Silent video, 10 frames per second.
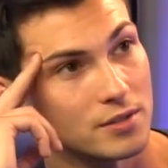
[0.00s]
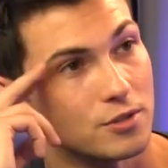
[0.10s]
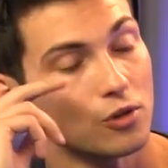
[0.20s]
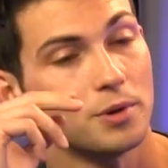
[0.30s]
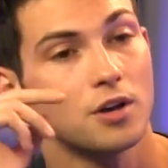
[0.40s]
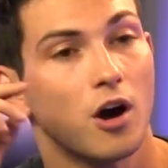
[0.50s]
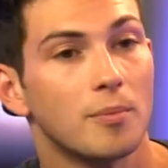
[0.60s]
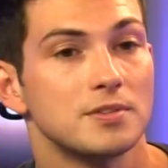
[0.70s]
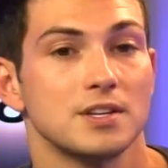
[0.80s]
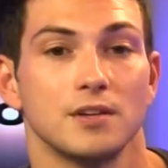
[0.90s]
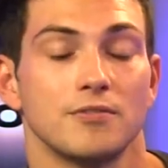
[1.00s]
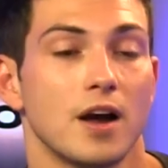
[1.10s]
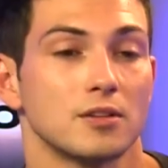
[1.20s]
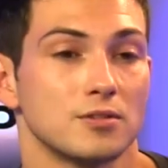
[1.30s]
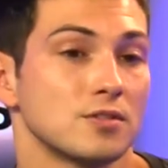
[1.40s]
And there's so many compensating
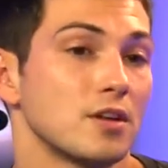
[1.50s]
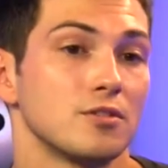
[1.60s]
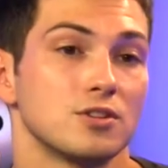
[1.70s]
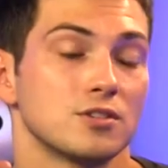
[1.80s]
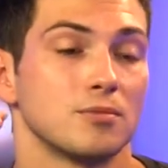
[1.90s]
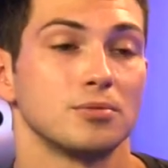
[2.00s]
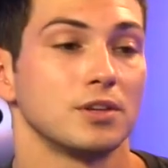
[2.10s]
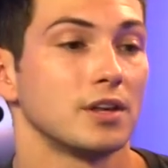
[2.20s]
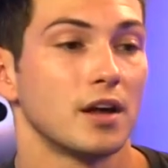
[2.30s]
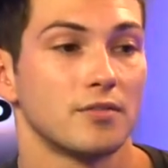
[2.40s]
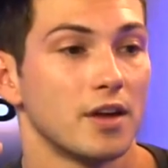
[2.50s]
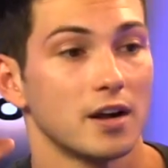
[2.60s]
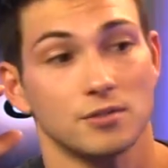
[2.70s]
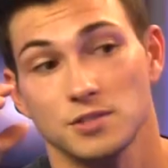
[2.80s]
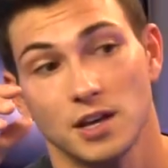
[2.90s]
factors that are just completely out of the
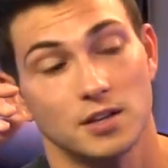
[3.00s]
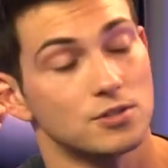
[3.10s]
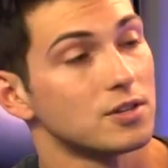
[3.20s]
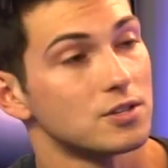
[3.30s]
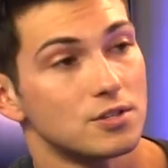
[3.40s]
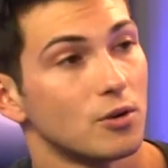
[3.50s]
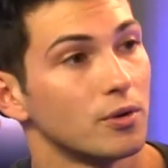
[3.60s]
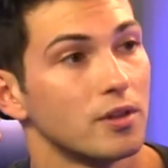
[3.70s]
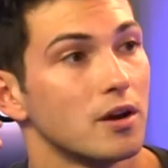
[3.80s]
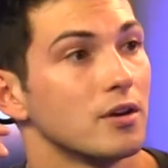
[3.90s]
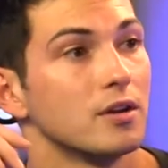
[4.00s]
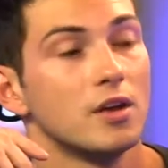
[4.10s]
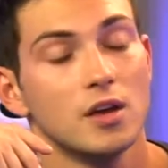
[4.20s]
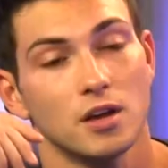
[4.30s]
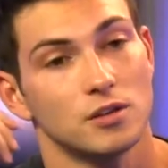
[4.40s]
actor's hands. You can just go in there and,
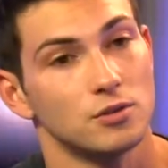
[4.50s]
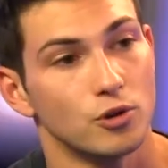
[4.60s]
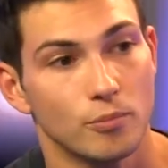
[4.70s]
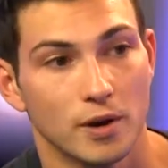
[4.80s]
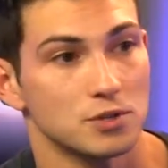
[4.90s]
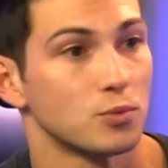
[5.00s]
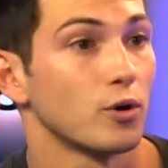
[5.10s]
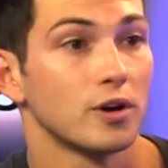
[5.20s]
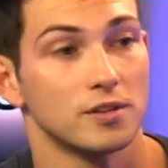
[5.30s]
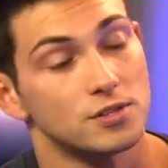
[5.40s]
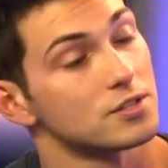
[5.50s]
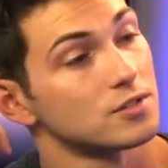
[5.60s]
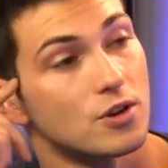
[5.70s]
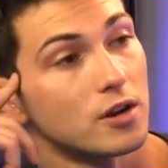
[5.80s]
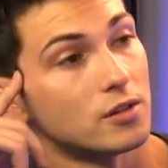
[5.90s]
and do your best work and just
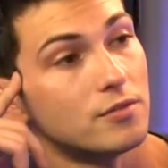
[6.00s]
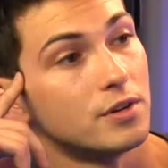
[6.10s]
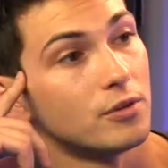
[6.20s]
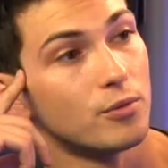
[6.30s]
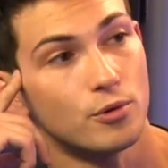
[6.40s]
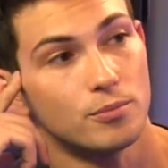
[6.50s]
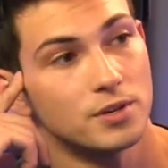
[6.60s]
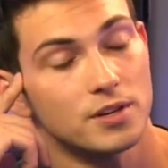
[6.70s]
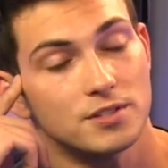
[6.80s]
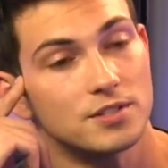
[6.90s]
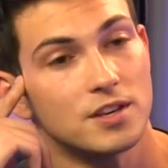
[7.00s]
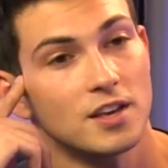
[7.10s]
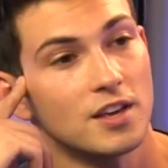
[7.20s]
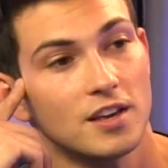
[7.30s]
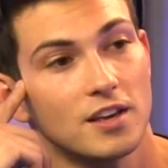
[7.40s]
try to leave it in the room because
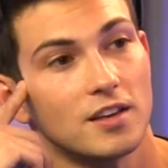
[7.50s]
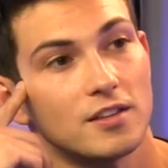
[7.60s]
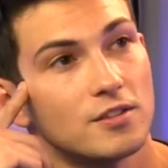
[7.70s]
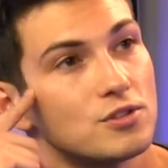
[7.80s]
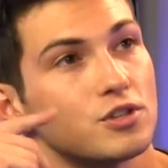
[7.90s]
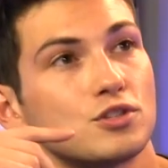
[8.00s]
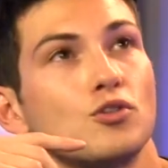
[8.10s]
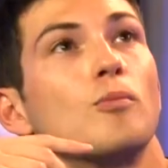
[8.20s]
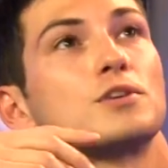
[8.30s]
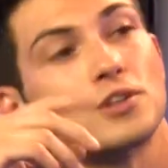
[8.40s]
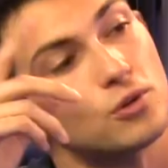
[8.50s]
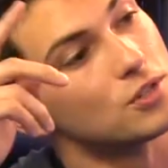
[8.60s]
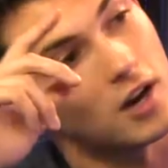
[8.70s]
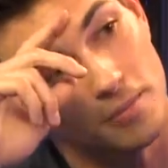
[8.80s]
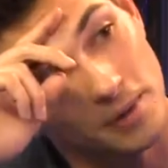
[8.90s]
there's just so much that goes
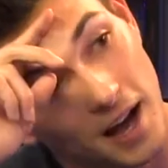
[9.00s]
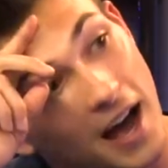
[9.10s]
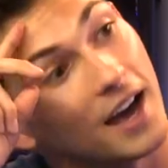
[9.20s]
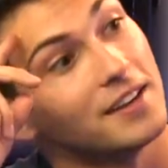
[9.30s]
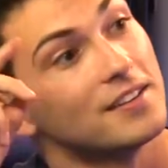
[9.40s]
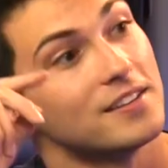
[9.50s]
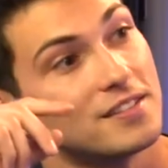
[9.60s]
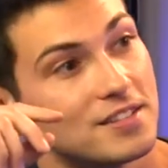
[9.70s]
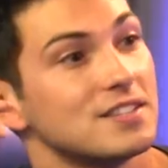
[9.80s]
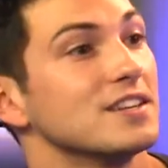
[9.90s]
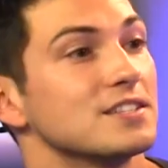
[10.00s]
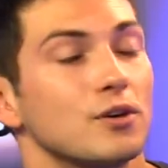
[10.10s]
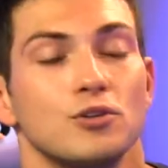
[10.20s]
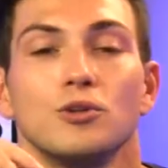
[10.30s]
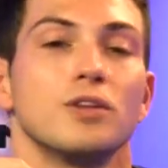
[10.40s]
on behind the scenes
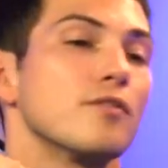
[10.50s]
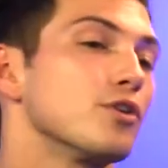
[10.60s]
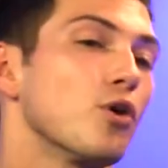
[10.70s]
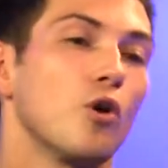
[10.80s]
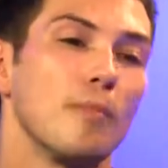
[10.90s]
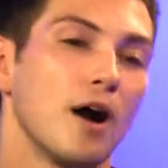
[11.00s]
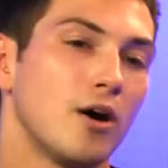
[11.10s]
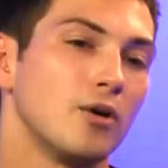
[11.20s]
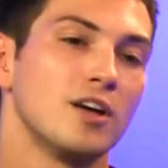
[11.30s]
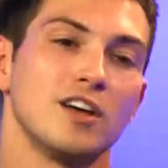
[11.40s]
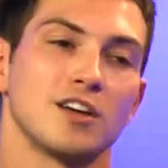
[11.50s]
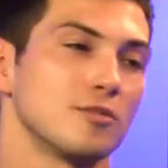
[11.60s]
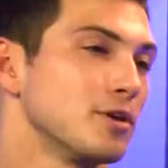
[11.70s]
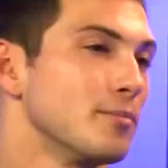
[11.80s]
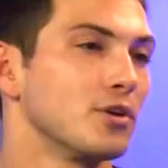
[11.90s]
that you'll never know about. Could
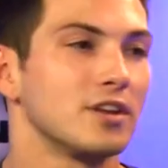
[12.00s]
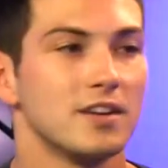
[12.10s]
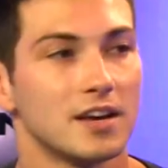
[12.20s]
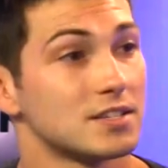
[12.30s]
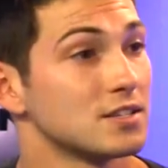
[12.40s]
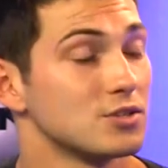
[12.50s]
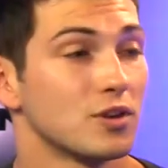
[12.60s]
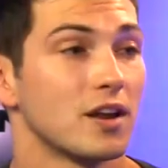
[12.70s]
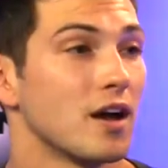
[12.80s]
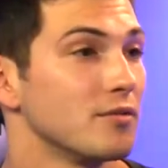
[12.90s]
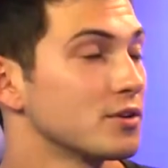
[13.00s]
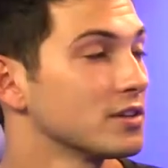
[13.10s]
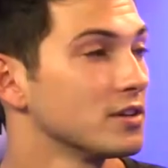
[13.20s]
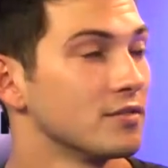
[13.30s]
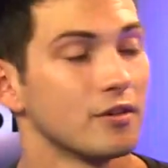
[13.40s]
be a million yeses you could have. You could
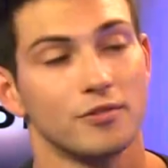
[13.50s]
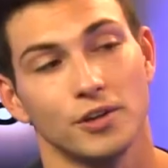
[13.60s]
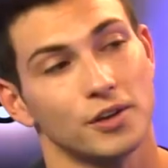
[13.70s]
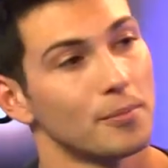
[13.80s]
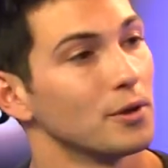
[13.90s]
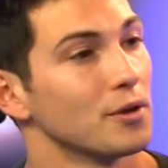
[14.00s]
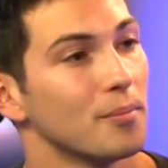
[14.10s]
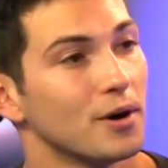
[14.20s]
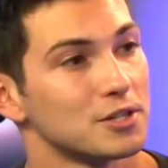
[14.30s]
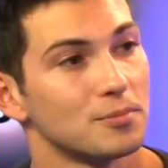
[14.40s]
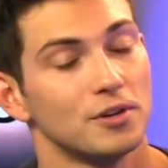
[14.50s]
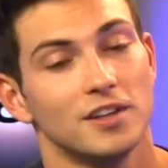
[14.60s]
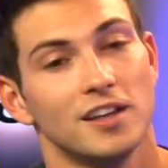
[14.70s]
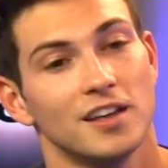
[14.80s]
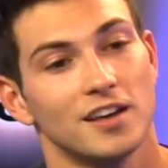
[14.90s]
leave there feeling like a million bucks, but
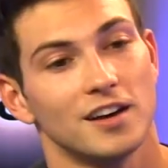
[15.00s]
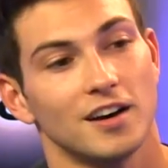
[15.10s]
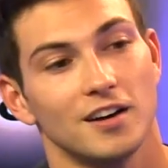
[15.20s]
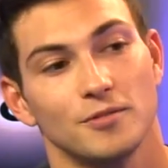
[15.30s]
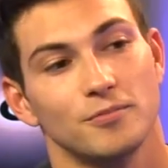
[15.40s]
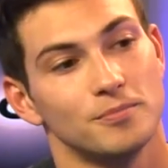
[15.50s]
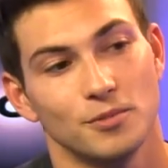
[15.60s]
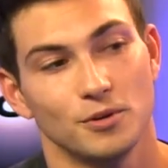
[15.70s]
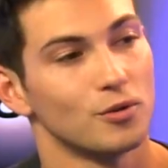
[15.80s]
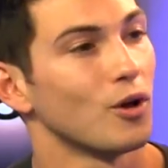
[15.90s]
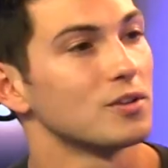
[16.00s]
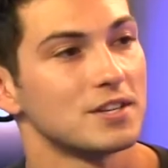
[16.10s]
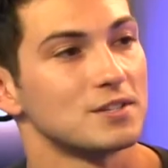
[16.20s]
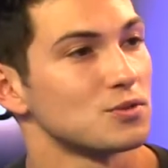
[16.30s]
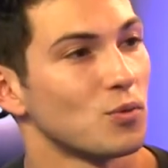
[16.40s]
uh, all it
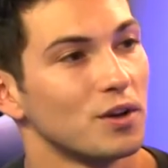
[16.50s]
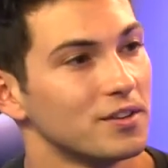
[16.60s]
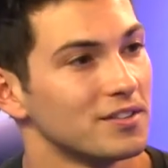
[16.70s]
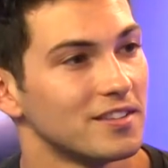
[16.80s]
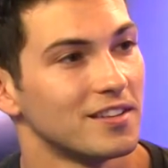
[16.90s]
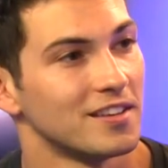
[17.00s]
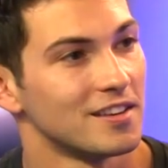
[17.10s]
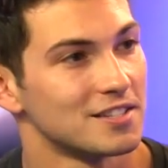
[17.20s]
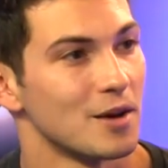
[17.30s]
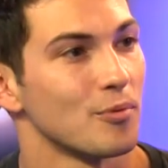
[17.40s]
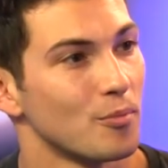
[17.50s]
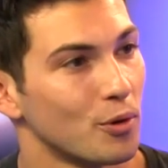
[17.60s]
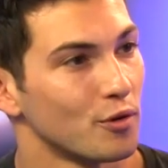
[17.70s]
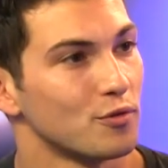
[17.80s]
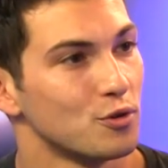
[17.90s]
takes is one separate
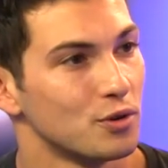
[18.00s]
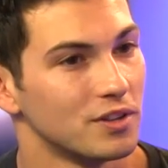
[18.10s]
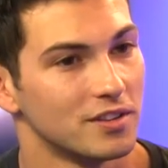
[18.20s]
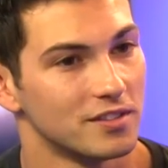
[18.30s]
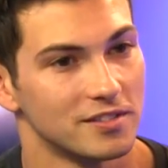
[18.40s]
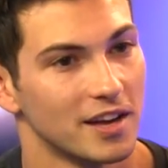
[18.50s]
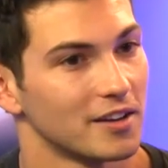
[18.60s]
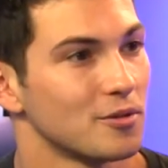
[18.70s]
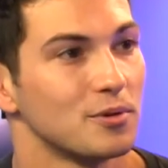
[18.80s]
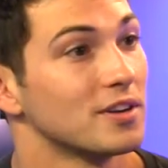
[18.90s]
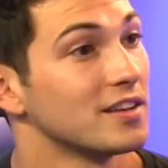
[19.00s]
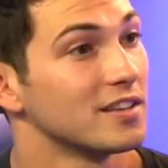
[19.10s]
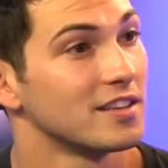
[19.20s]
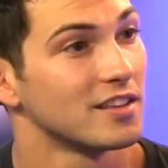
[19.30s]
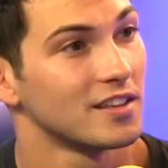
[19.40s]
point of view, and that could be it.
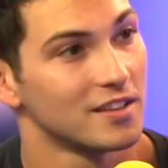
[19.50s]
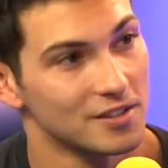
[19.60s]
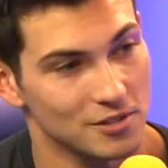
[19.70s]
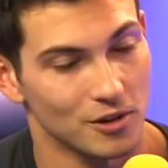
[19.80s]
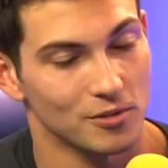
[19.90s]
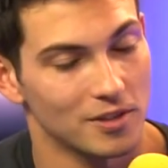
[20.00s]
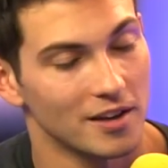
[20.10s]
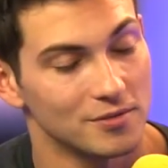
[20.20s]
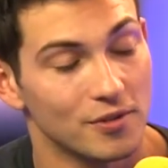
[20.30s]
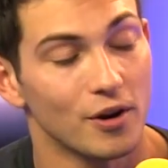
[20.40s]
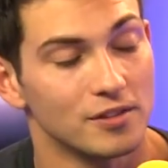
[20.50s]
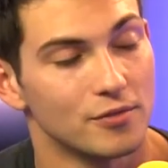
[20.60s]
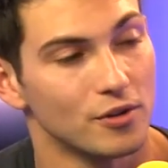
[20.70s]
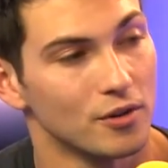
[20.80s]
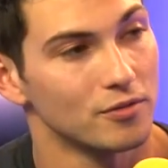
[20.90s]
Right. So yeah, it's very right.
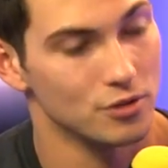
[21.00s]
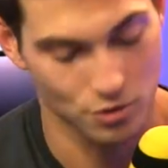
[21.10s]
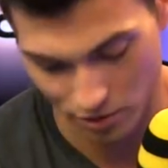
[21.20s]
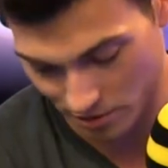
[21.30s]
difficult for sure.